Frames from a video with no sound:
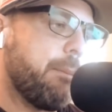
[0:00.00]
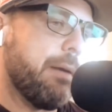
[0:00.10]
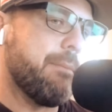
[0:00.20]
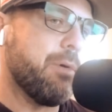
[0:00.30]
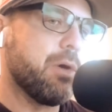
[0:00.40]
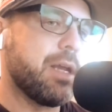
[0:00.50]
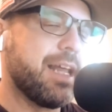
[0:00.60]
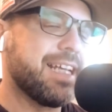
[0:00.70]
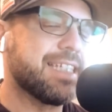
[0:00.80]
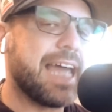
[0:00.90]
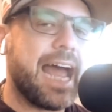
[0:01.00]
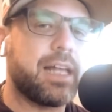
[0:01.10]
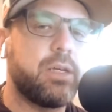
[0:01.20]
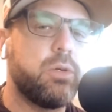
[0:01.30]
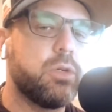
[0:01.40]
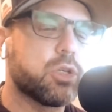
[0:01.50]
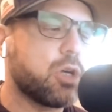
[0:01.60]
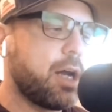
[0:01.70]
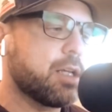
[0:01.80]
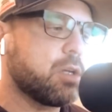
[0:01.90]
pinpoint exactly who you're
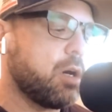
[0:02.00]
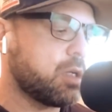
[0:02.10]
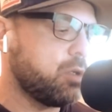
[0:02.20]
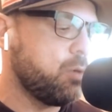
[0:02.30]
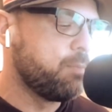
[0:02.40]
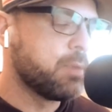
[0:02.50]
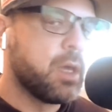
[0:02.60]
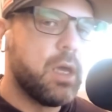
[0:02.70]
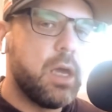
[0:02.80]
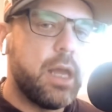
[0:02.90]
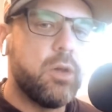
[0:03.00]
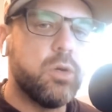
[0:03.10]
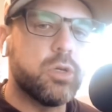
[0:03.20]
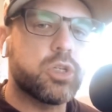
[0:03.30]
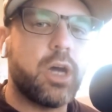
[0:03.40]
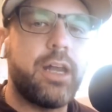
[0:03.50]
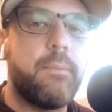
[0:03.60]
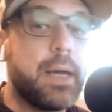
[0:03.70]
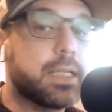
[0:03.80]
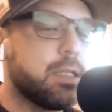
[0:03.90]
trying to talk to and who you're trying to
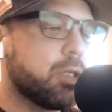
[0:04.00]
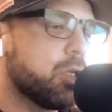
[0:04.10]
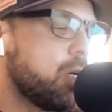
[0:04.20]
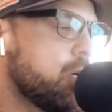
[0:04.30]
message.